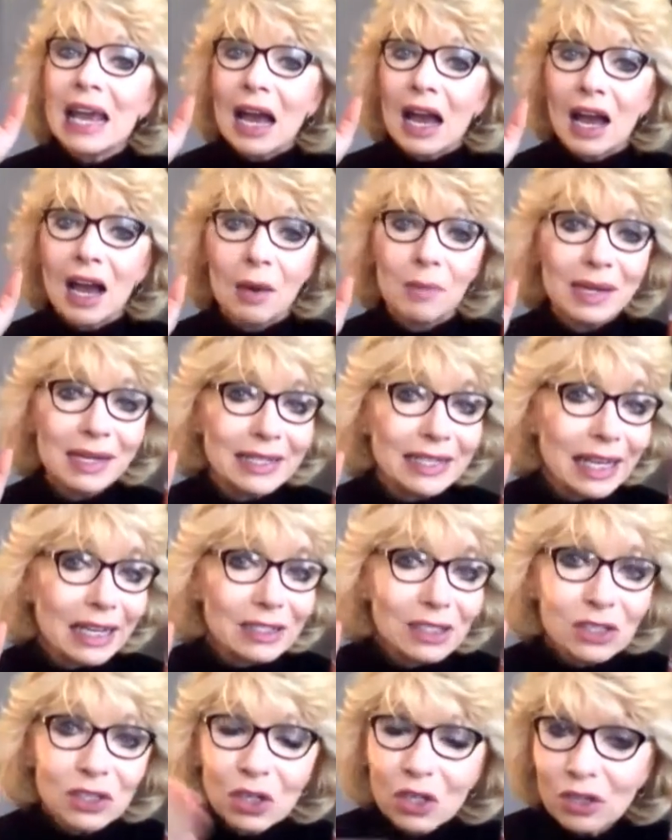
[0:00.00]
It
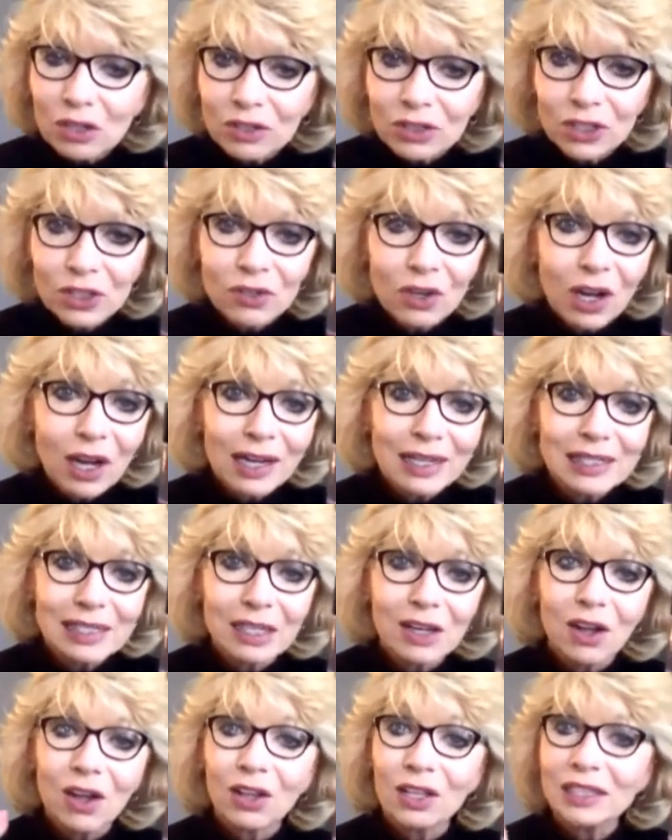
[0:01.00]
doesn't hurt your eyes at
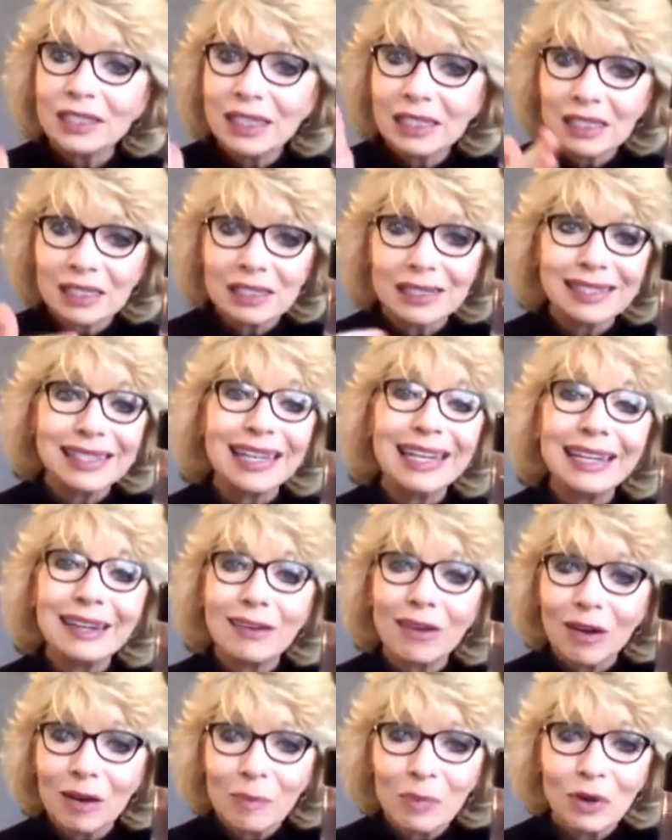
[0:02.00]
all. It doesn't sting
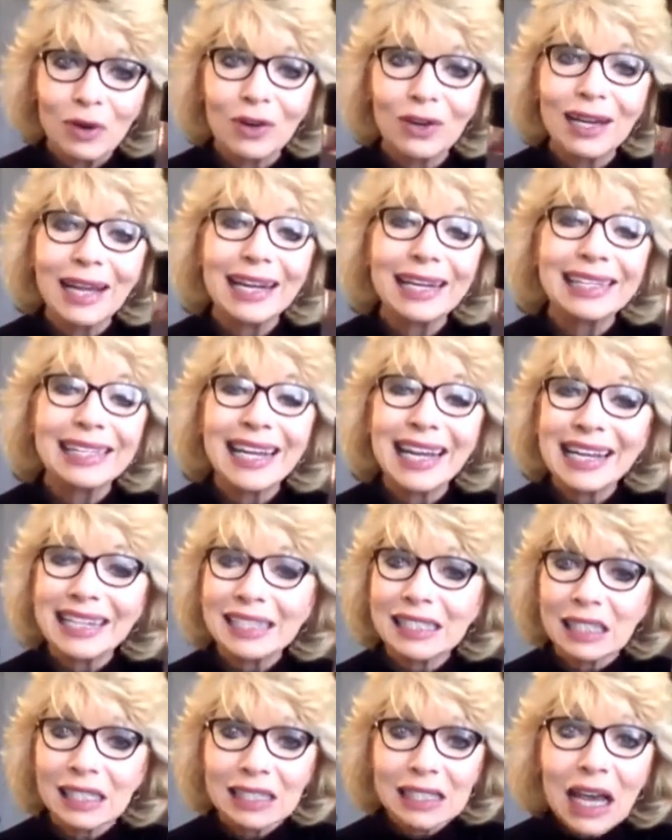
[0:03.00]
or burn, and it takes
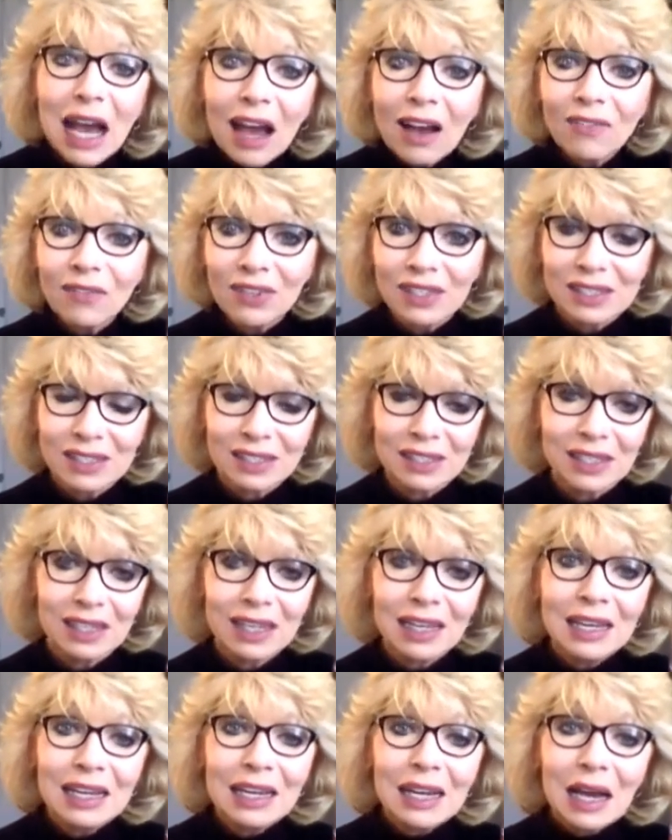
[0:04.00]
the toughest
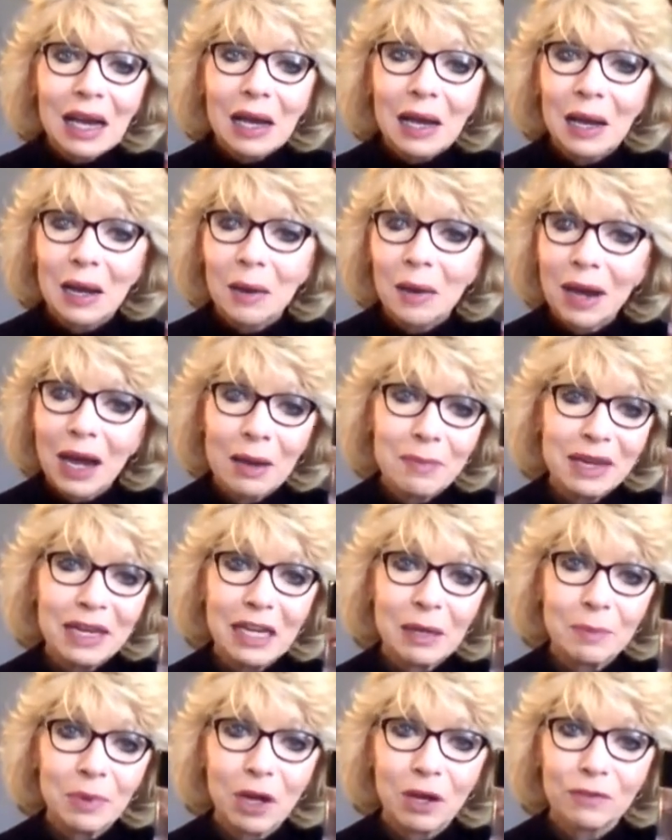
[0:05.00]
eye
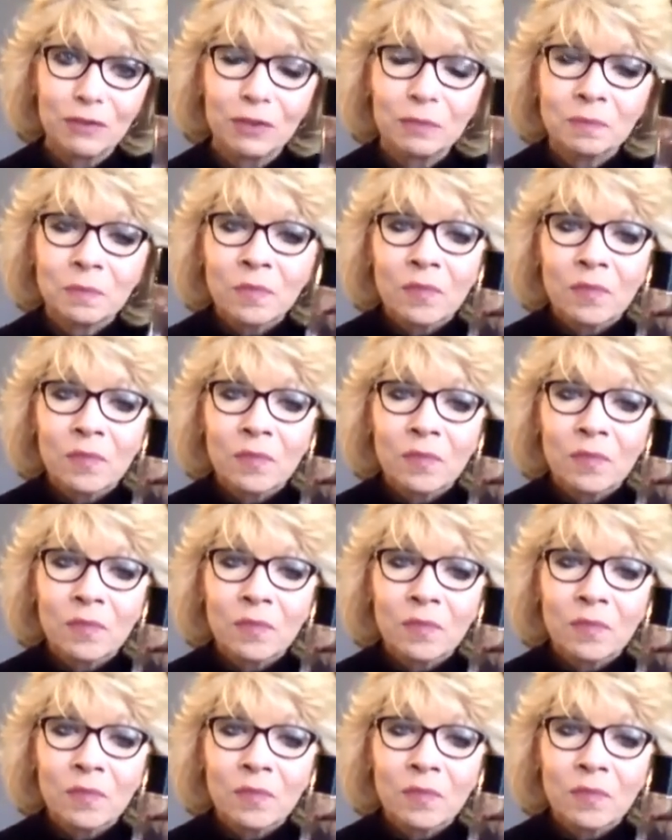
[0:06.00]
makeup off.